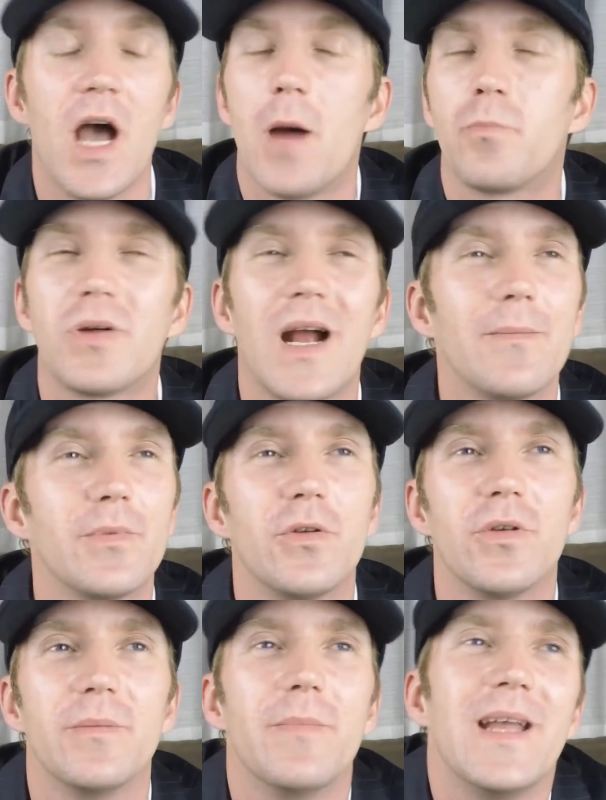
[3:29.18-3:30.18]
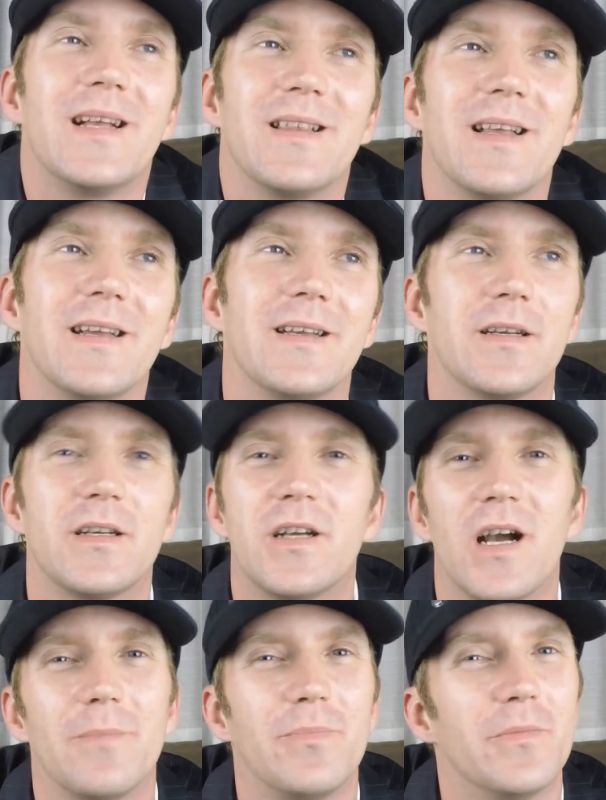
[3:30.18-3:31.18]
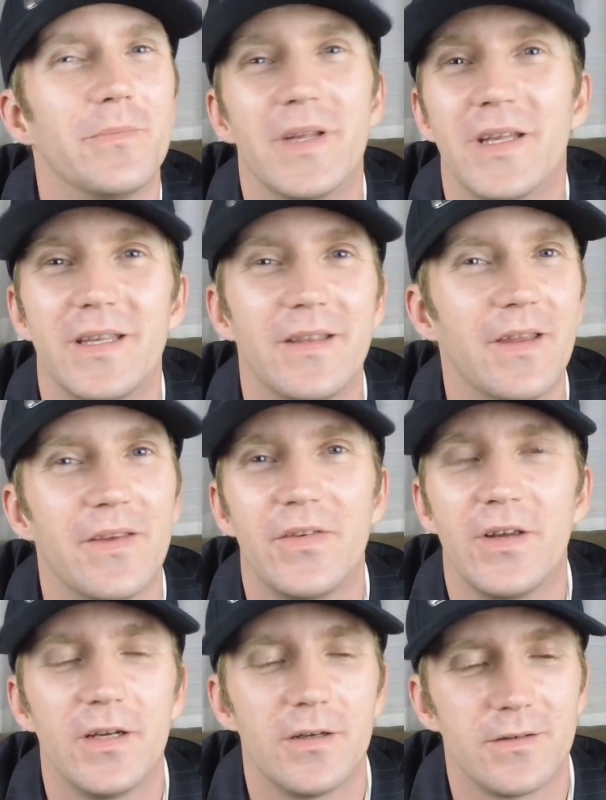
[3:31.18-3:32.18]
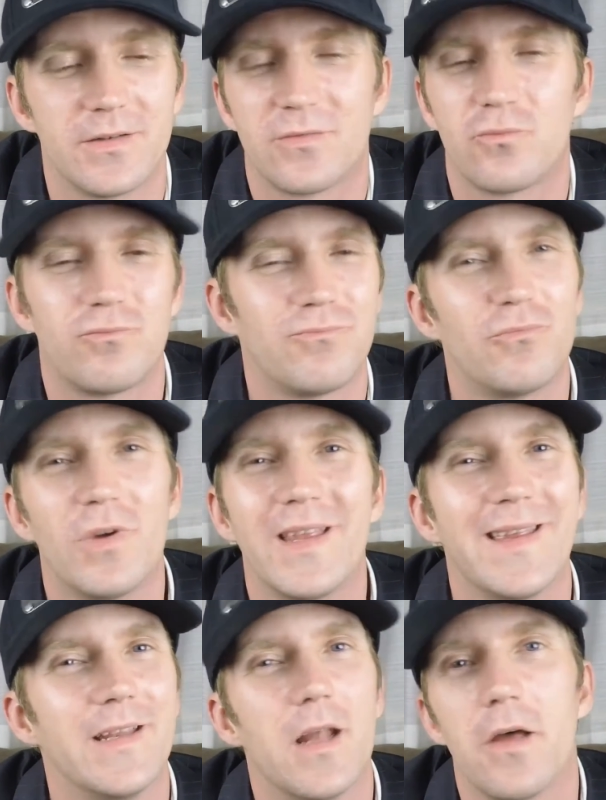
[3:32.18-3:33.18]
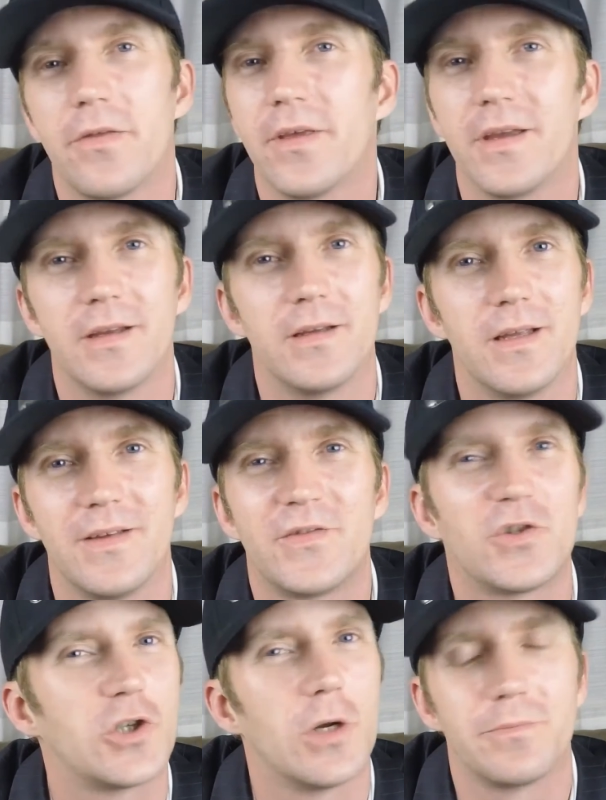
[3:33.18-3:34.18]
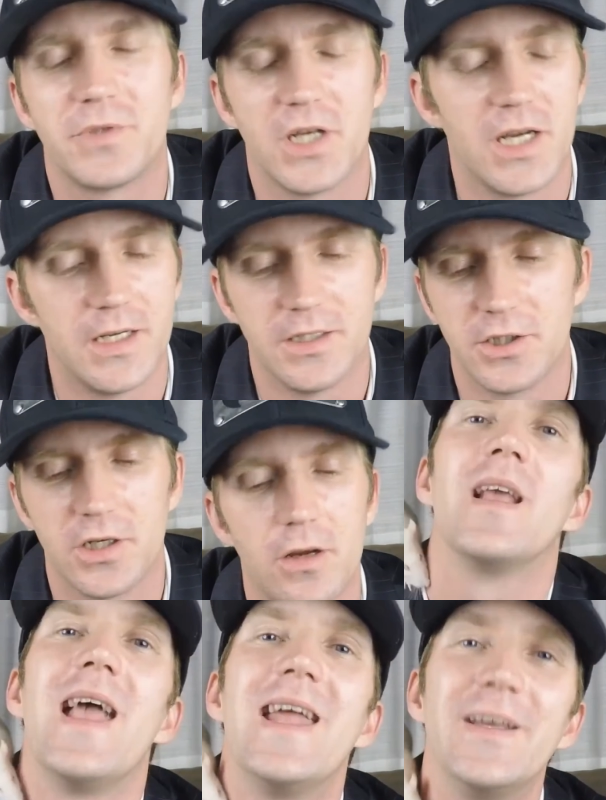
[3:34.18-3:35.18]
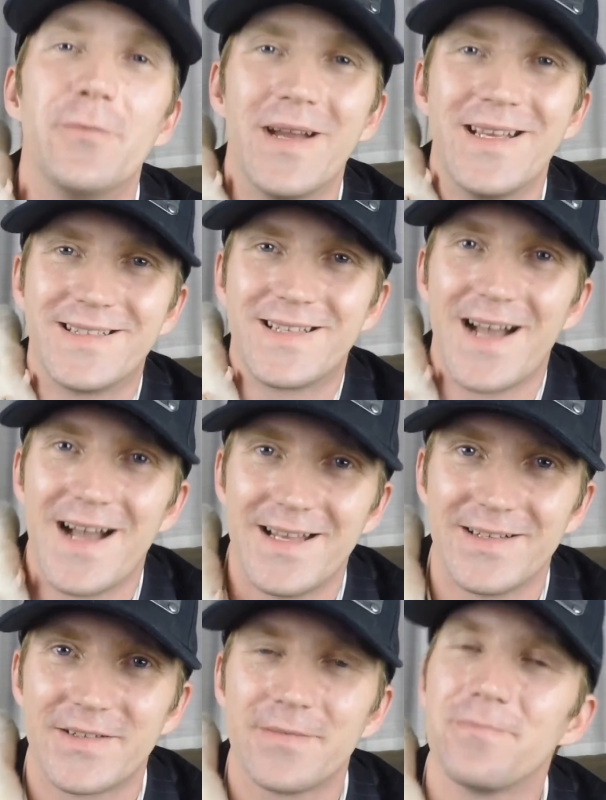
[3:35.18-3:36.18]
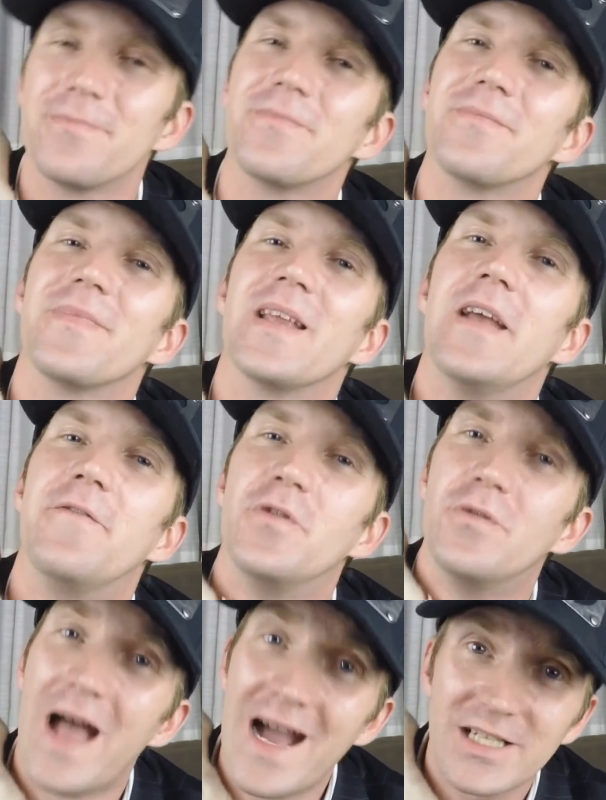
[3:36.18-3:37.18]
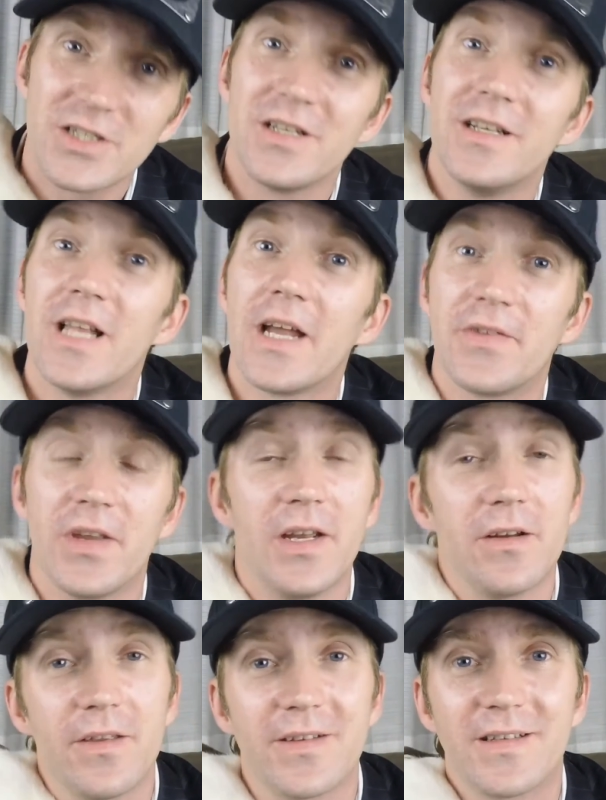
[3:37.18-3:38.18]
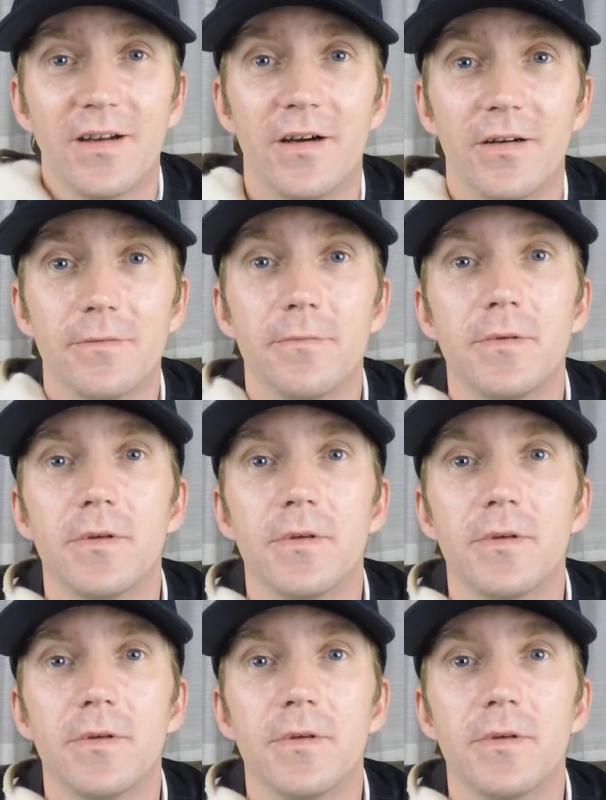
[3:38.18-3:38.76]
I'll probably only make like a couple million this year. It's really nothing. It's chump change. Anyways, guys, if you'd actually like to hear the song.